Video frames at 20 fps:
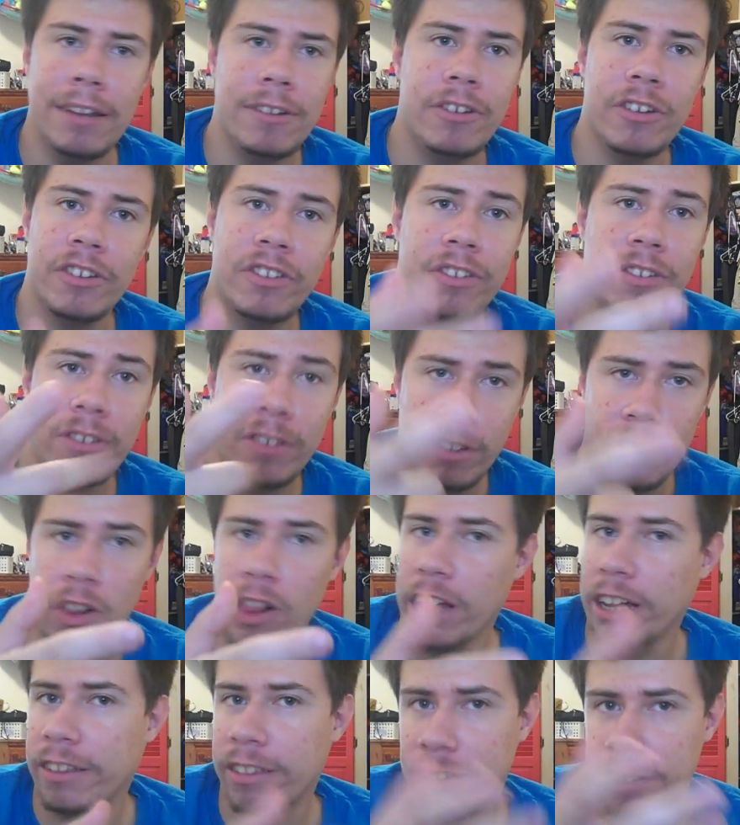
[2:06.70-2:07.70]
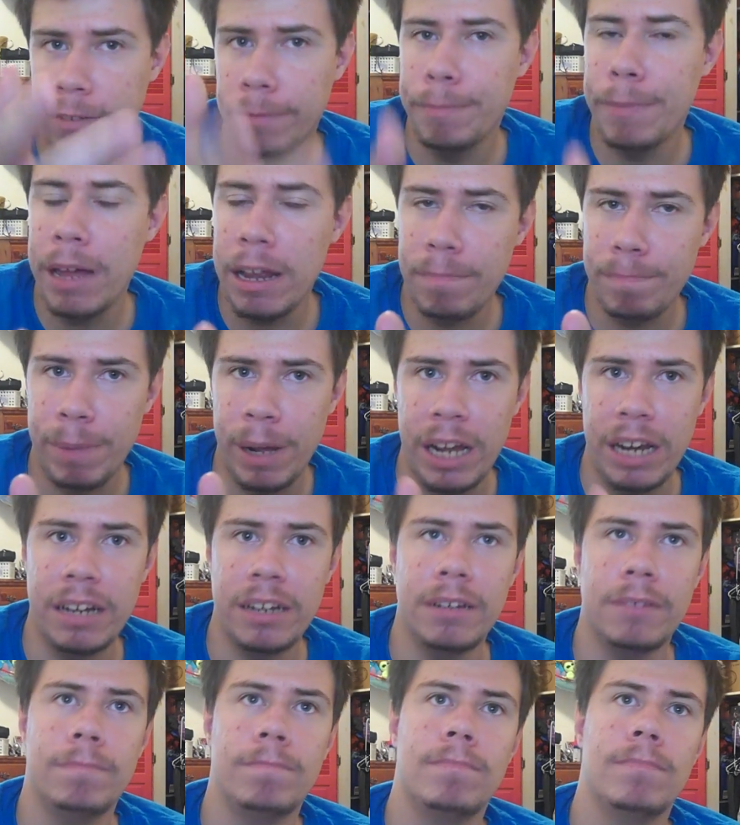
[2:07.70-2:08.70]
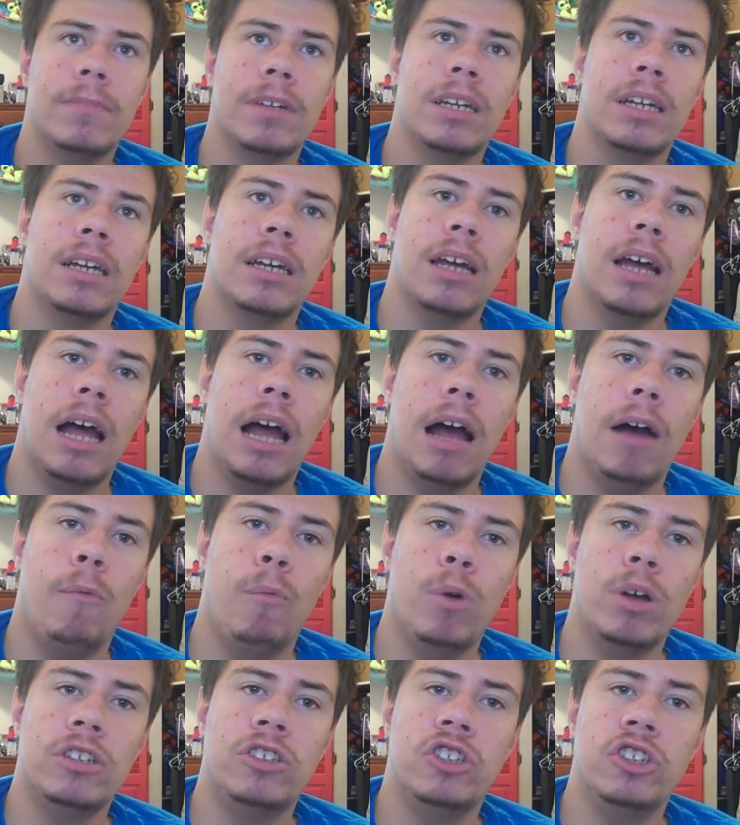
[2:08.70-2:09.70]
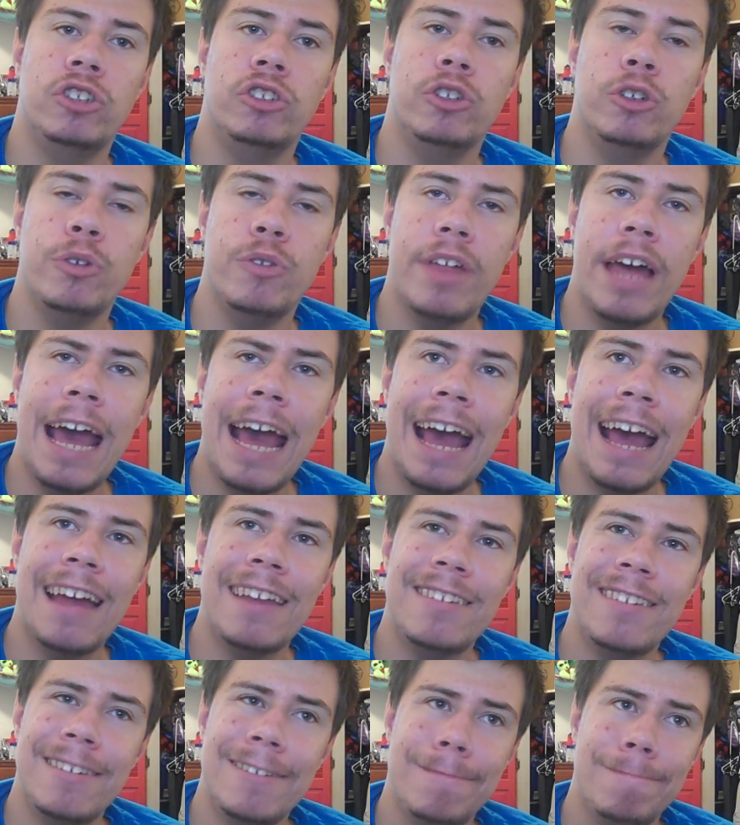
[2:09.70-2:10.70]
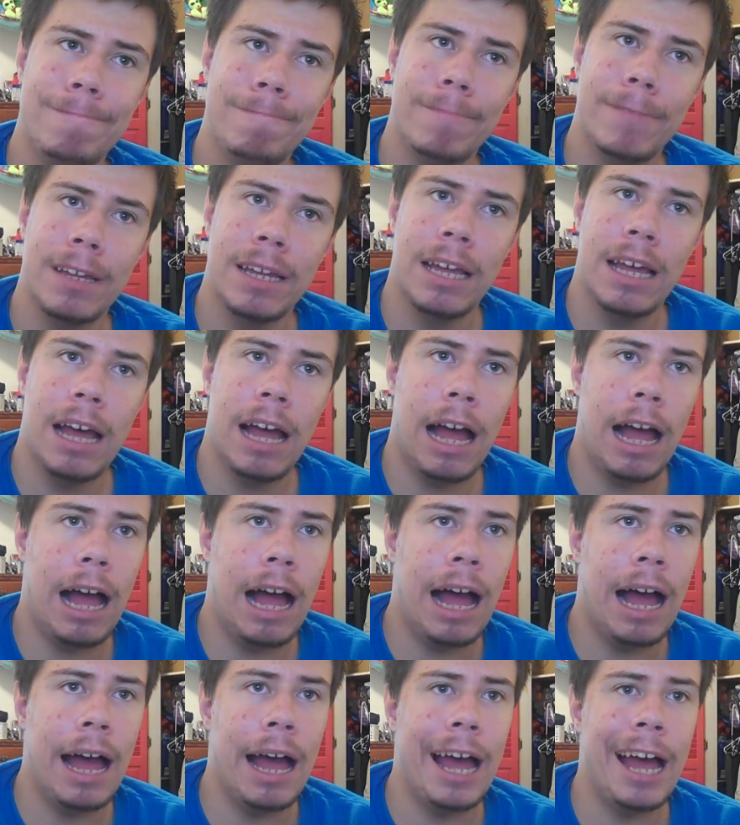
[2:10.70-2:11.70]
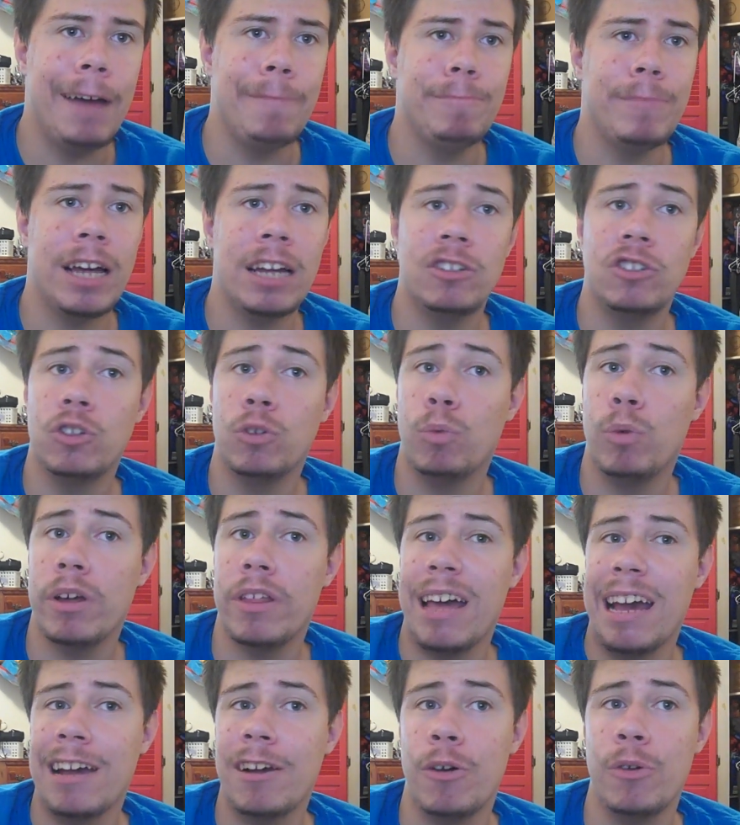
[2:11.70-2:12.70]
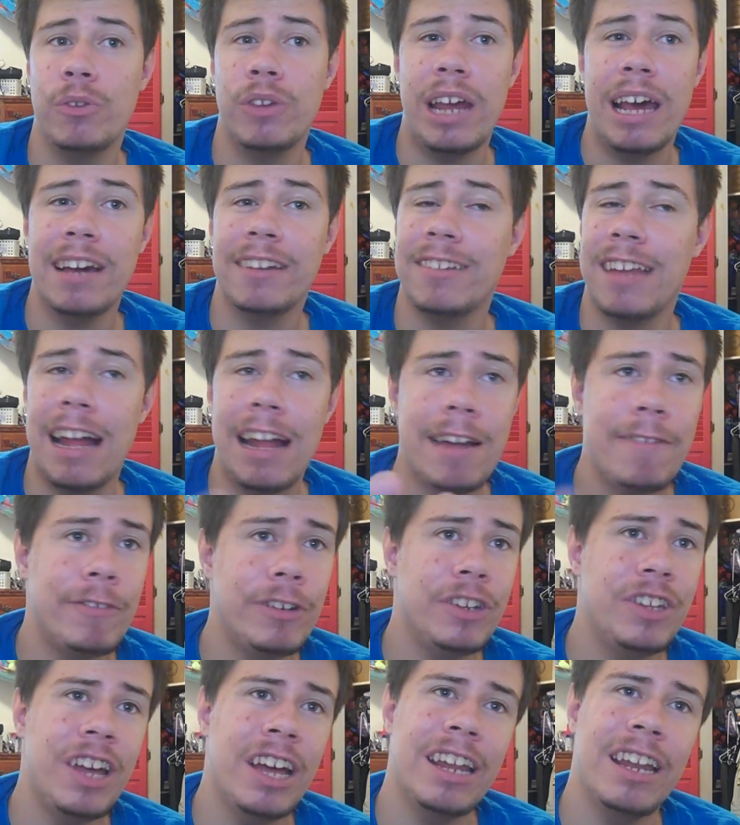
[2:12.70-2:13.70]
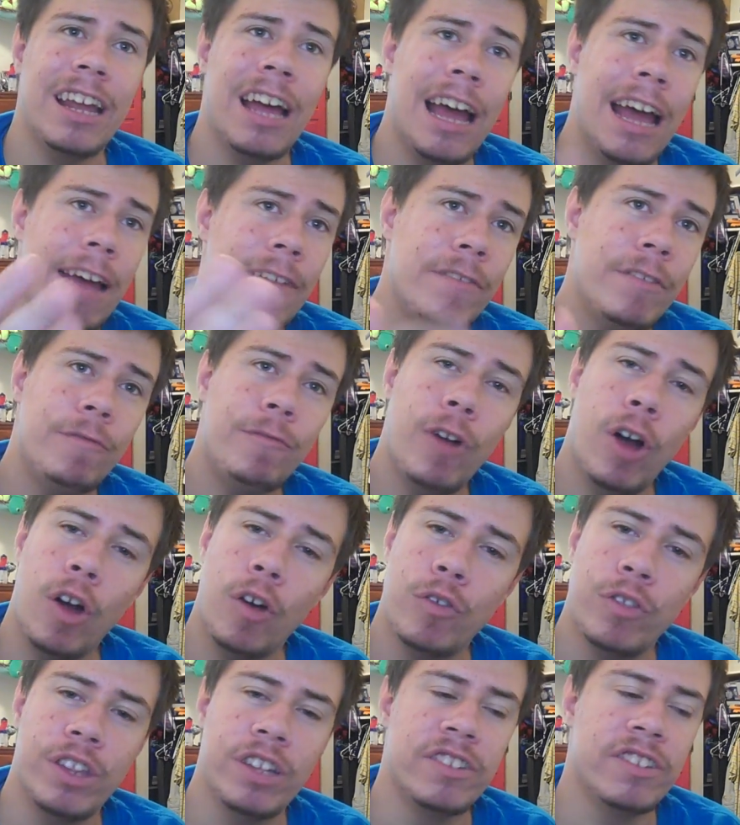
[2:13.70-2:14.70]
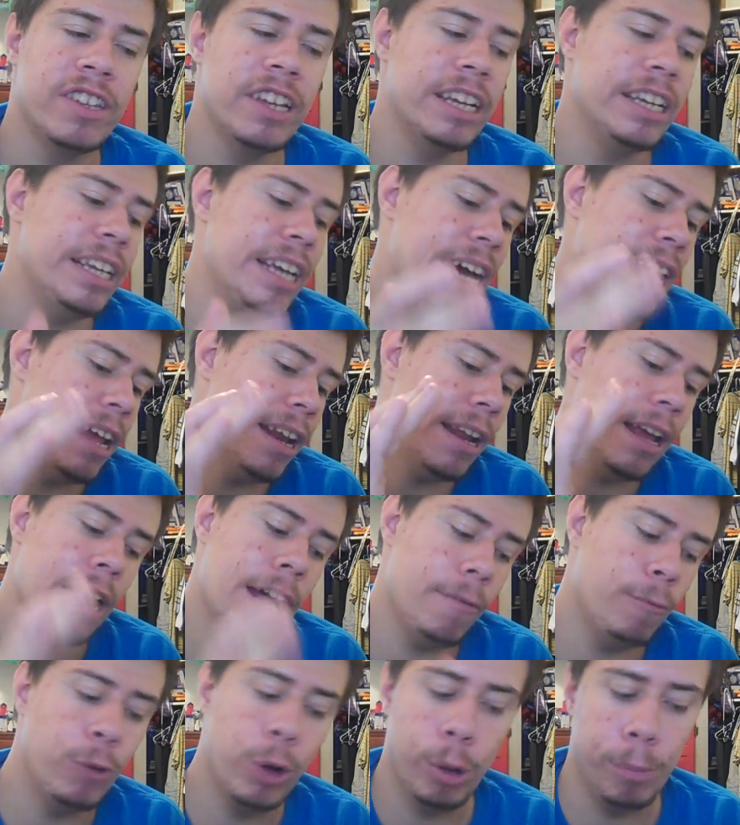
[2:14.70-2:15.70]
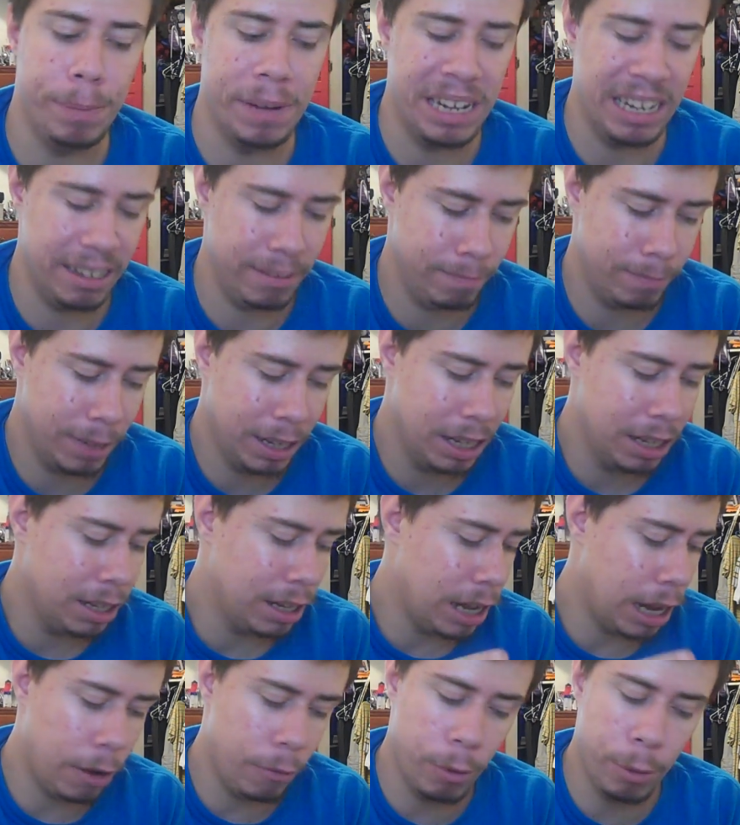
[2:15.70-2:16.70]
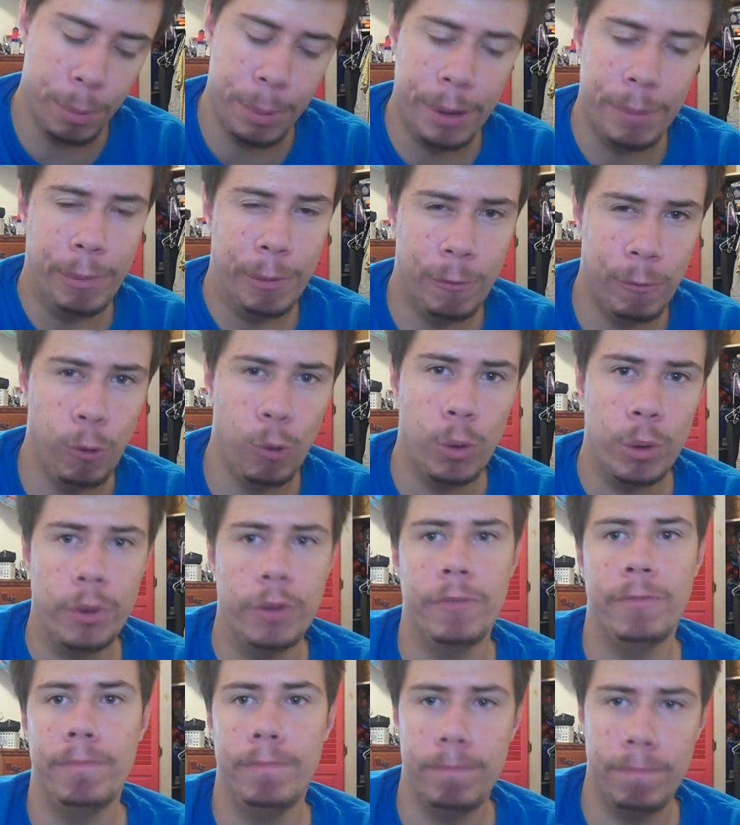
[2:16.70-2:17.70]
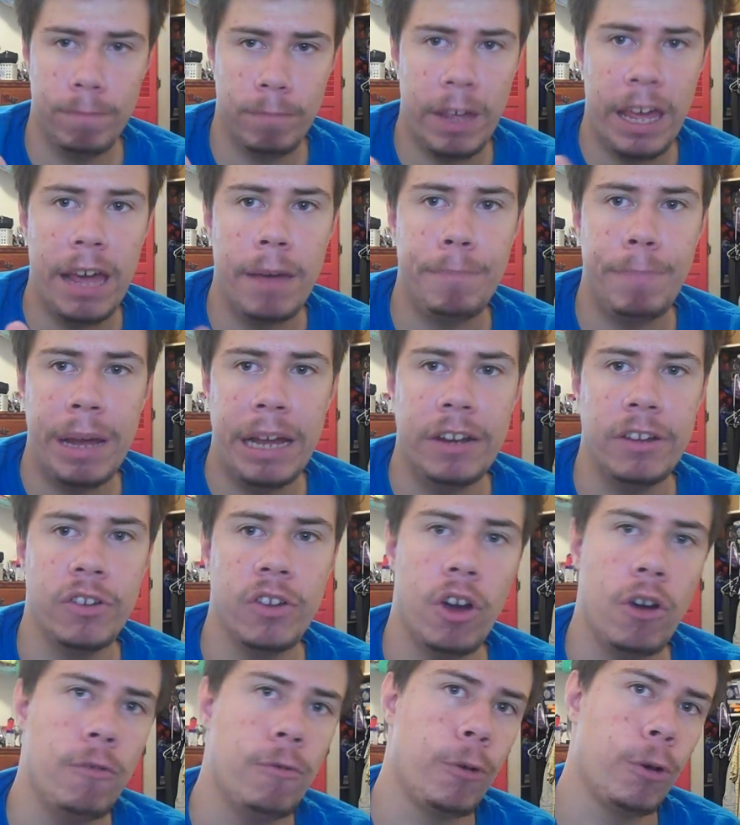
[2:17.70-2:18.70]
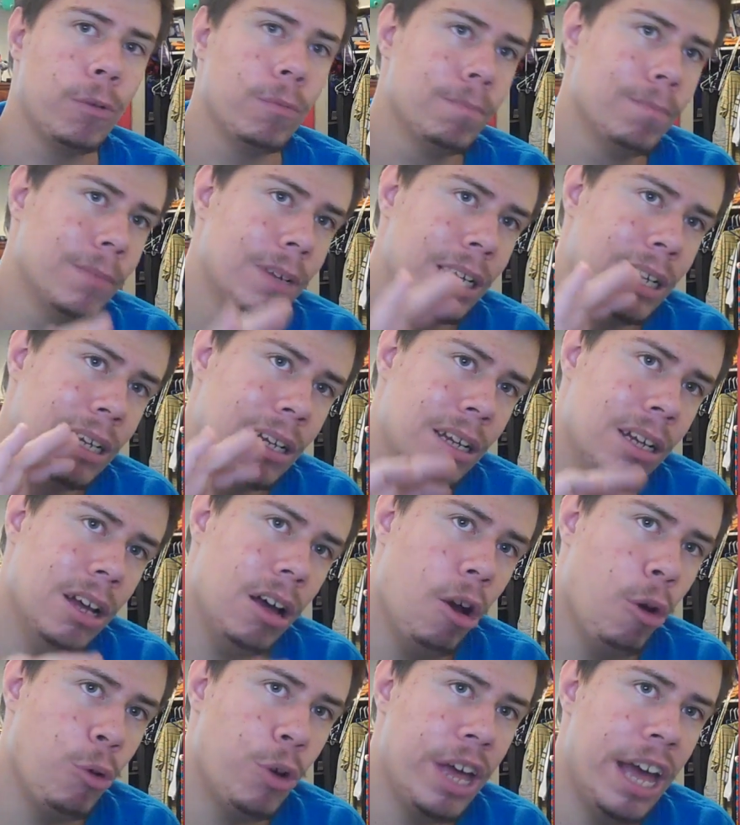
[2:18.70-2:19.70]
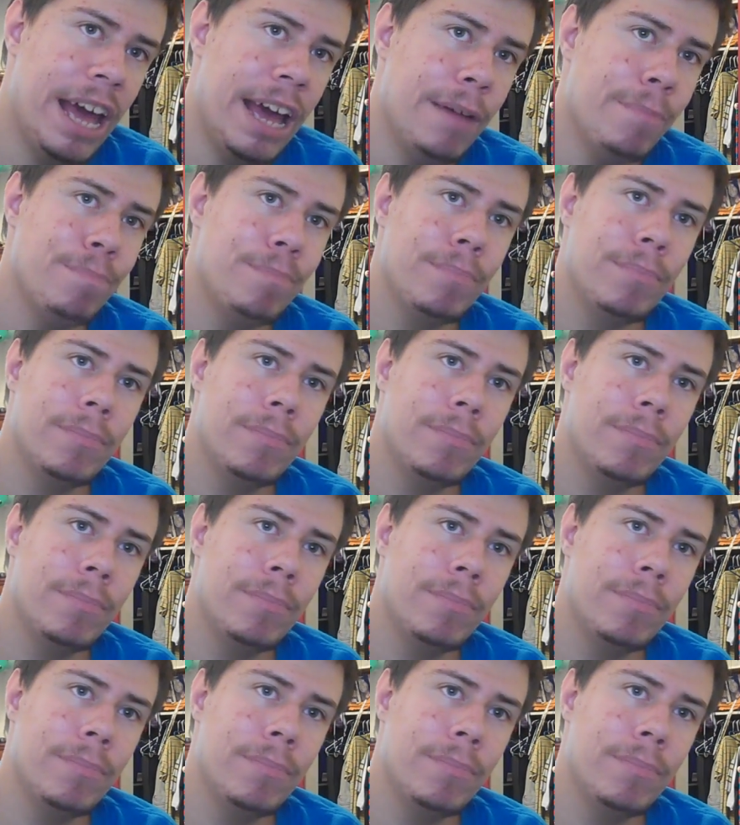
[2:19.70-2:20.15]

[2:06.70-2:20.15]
just click the submit button. Once you do that, I'm not sure where that goes next. I haven't followed this link yet. I will be before the campaign is over. Okay.